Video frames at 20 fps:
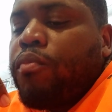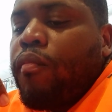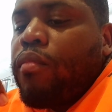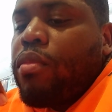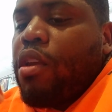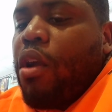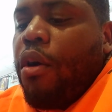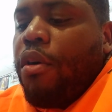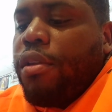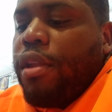
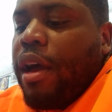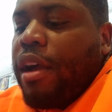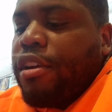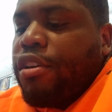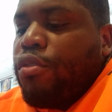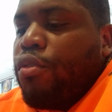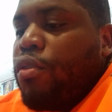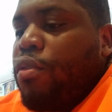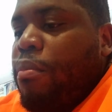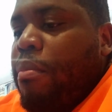On our
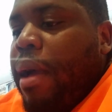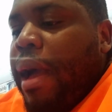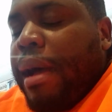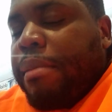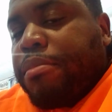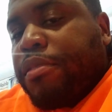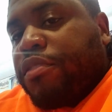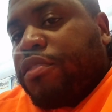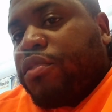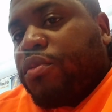Google
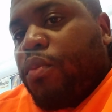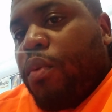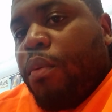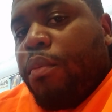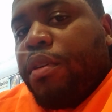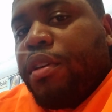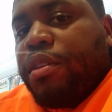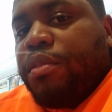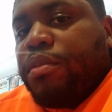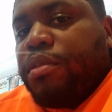Maps, when we
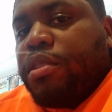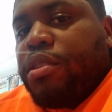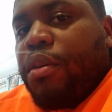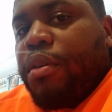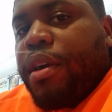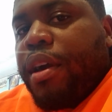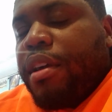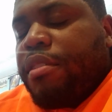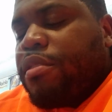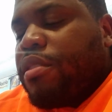
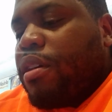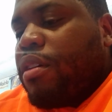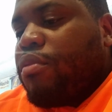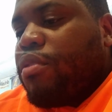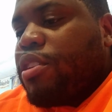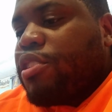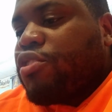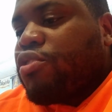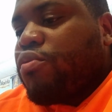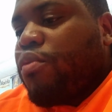locate a
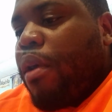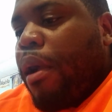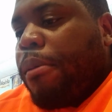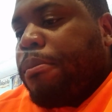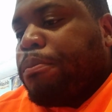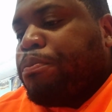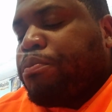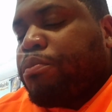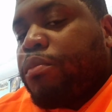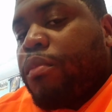restaurant,
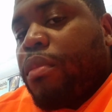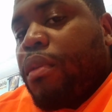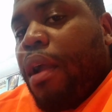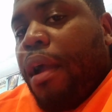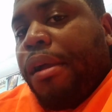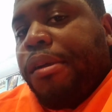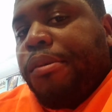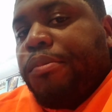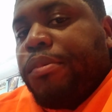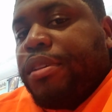
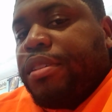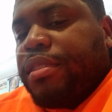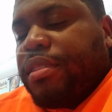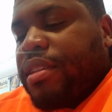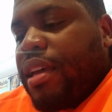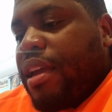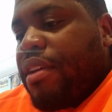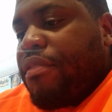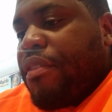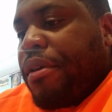we
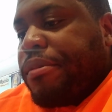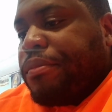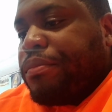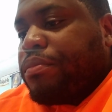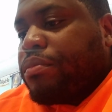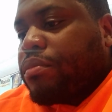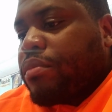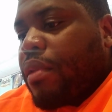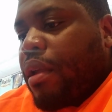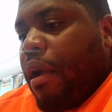save it.
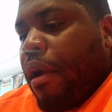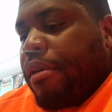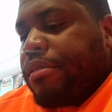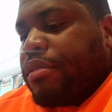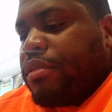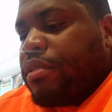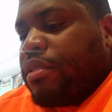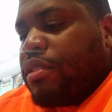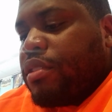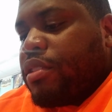
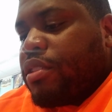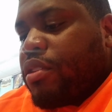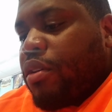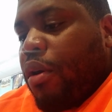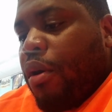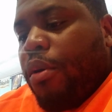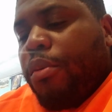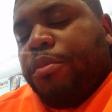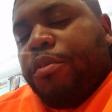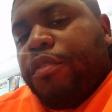So
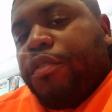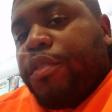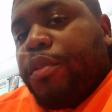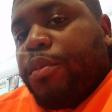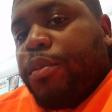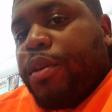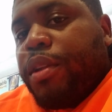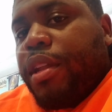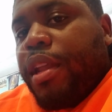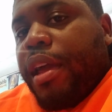hopefully
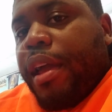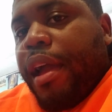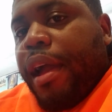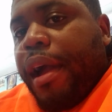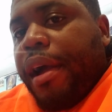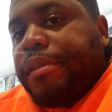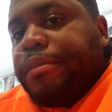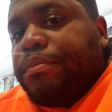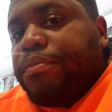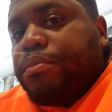one day
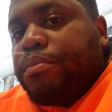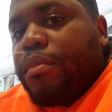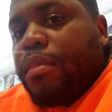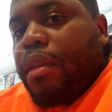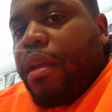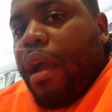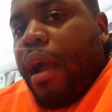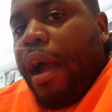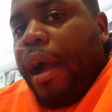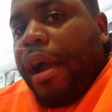
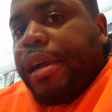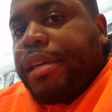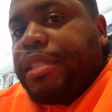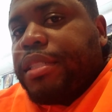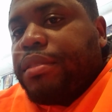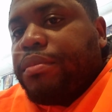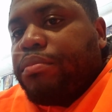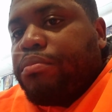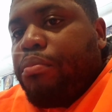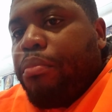I
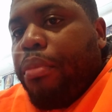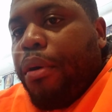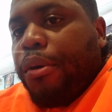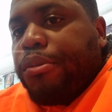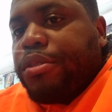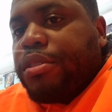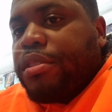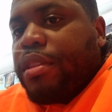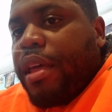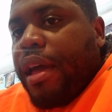can
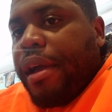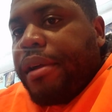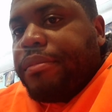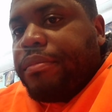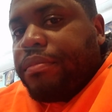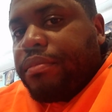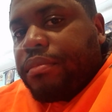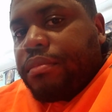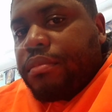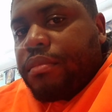post that
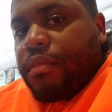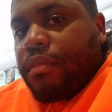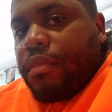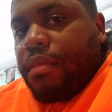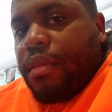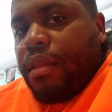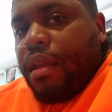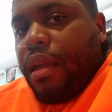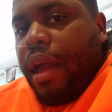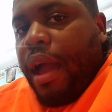
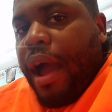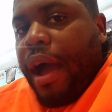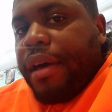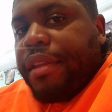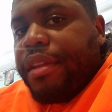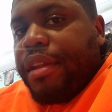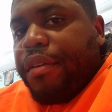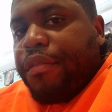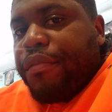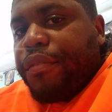out
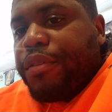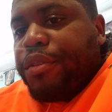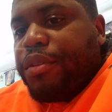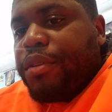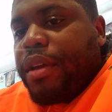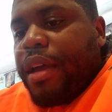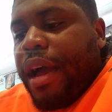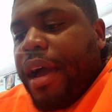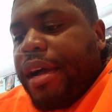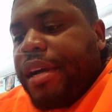there for you
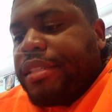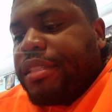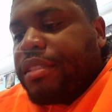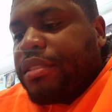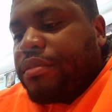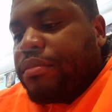guys.